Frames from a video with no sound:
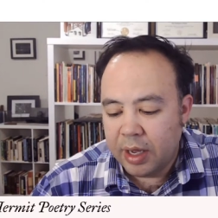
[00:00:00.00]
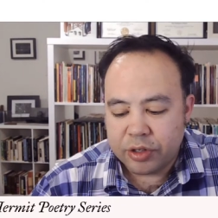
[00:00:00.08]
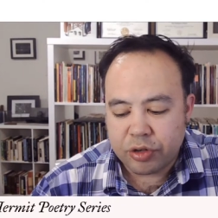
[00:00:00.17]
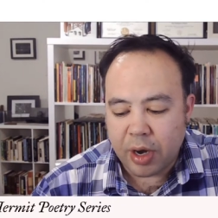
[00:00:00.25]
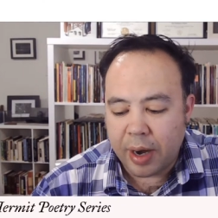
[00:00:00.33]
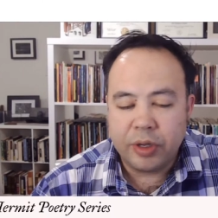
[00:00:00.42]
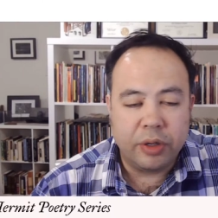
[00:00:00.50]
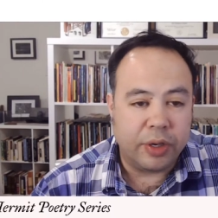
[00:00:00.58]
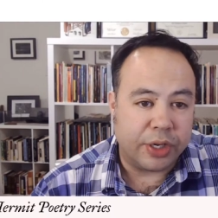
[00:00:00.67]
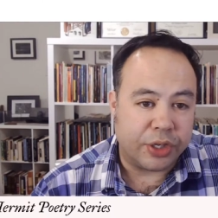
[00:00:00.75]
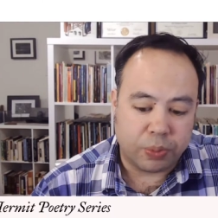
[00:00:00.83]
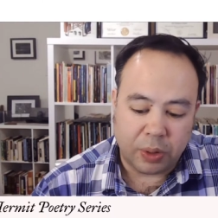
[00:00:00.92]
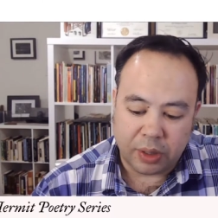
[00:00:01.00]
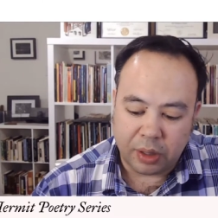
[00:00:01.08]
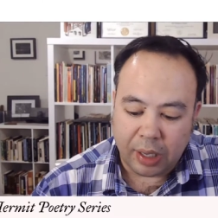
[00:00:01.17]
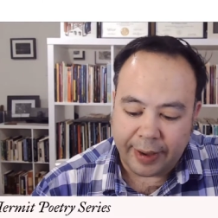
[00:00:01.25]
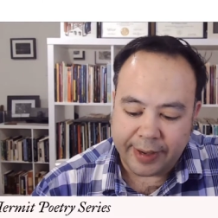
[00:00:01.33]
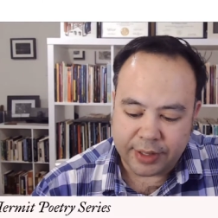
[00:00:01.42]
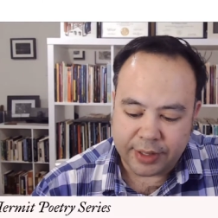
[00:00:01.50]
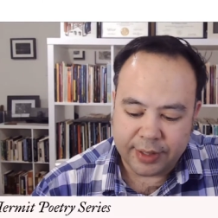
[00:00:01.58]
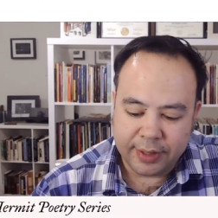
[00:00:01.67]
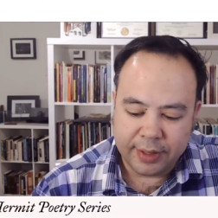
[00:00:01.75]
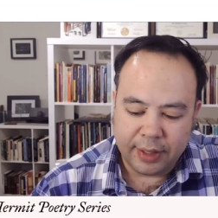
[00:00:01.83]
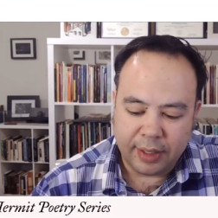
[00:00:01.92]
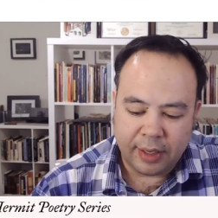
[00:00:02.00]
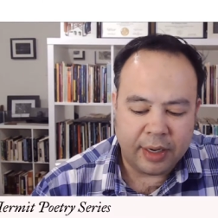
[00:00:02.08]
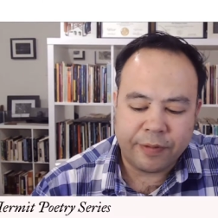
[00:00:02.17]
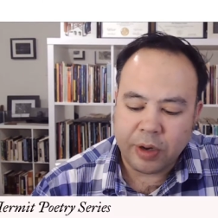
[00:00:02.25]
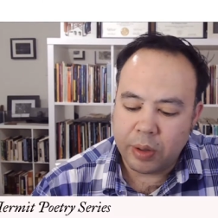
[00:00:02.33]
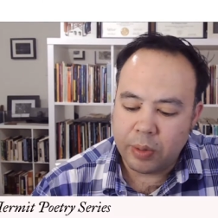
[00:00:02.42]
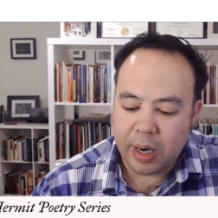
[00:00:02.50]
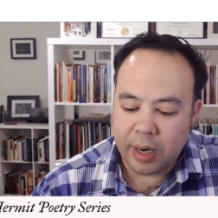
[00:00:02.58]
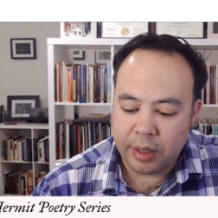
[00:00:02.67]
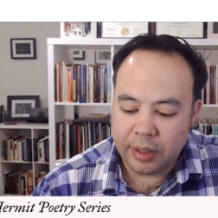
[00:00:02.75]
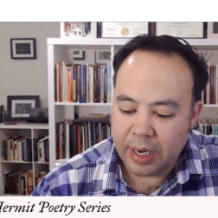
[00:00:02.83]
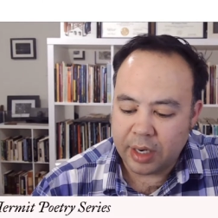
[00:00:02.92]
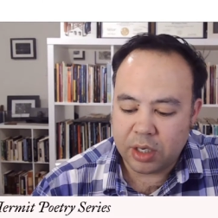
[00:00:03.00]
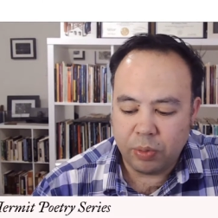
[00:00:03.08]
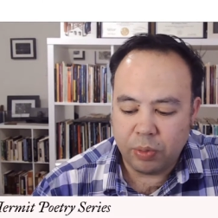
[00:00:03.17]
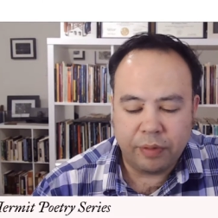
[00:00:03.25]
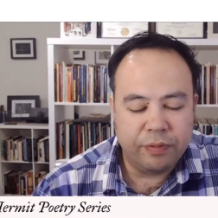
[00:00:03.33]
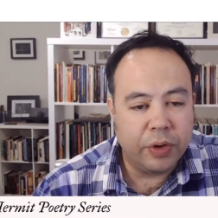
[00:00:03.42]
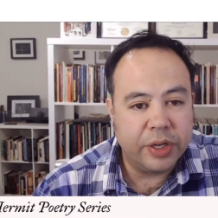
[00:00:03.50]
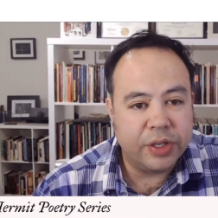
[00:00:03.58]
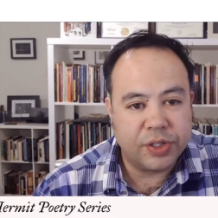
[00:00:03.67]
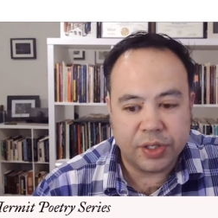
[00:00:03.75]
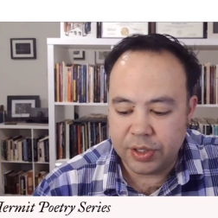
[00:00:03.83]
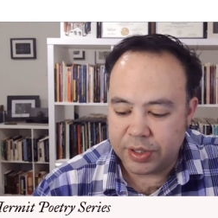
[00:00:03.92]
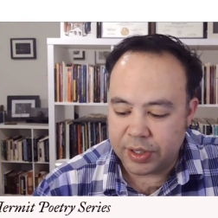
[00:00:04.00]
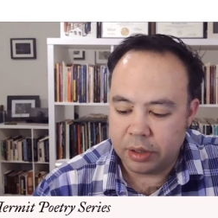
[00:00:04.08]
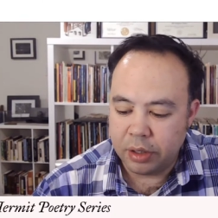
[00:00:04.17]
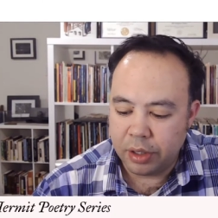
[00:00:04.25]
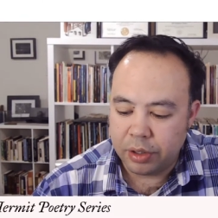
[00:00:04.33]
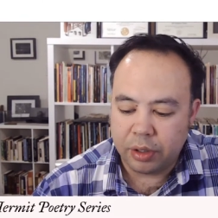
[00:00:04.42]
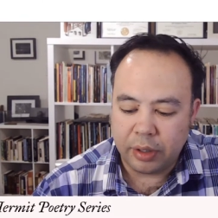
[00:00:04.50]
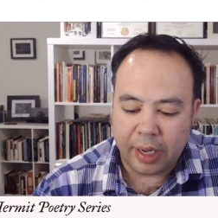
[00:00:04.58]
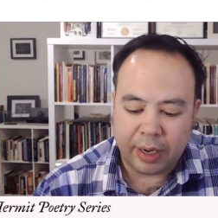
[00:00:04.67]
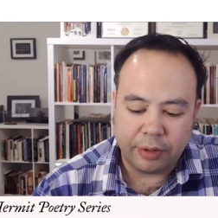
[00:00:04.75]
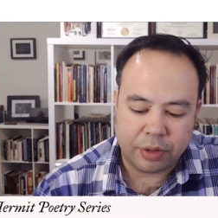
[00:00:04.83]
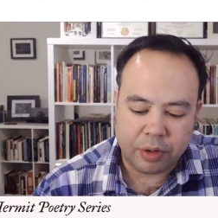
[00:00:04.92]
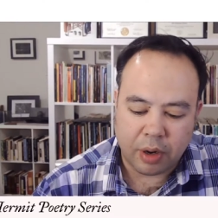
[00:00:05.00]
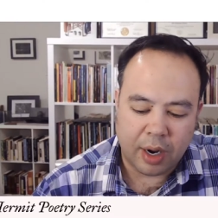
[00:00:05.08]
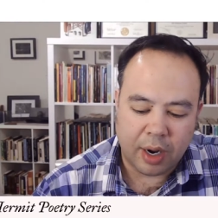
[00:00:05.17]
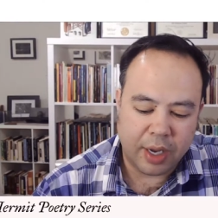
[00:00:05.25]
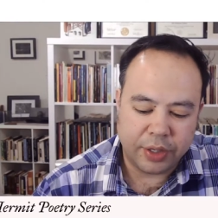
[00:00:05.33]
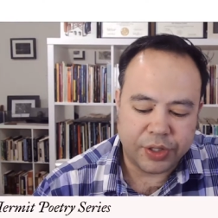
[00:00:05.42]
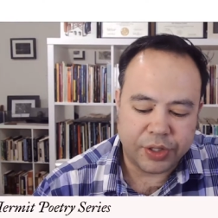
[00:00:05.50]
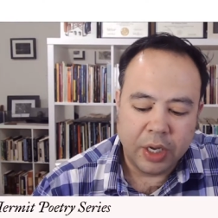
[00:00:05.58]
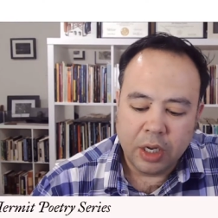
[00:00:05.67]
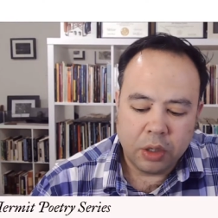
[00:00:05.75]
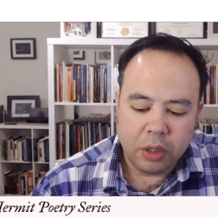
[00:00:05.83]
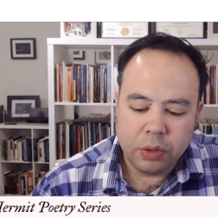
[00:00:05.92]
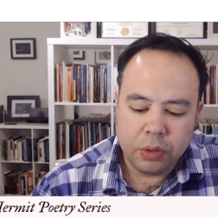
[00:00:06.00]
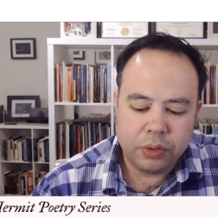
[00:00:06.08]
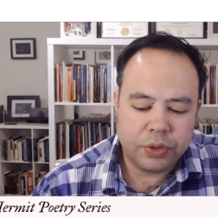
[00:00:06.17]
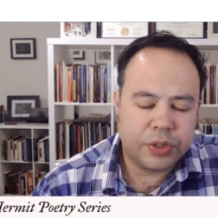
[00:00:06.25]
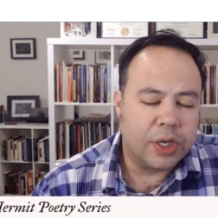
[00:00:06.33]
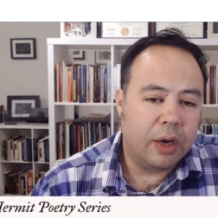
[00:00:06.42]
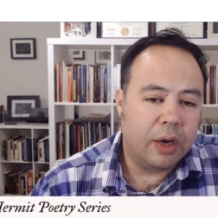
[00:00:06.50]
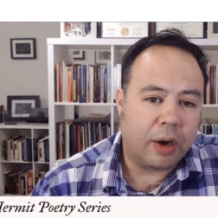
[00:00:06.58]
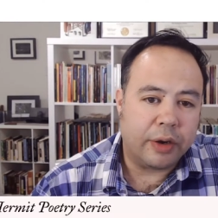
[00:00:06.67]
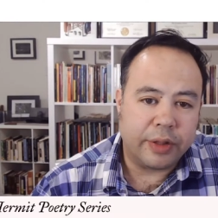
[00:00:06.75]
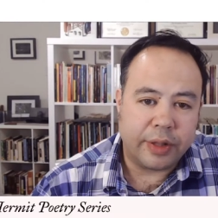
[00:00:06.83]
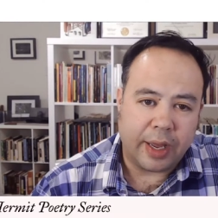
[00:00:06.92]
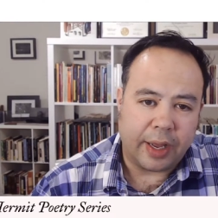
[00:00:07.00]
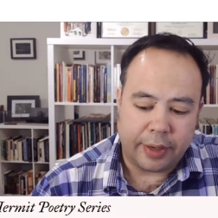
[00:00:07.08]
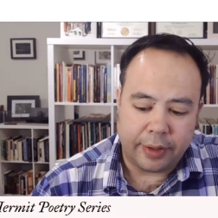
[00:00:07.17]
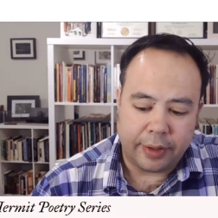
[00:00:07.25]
tremulous with light and everywhere nicked with voices and little outcries. Whose are they?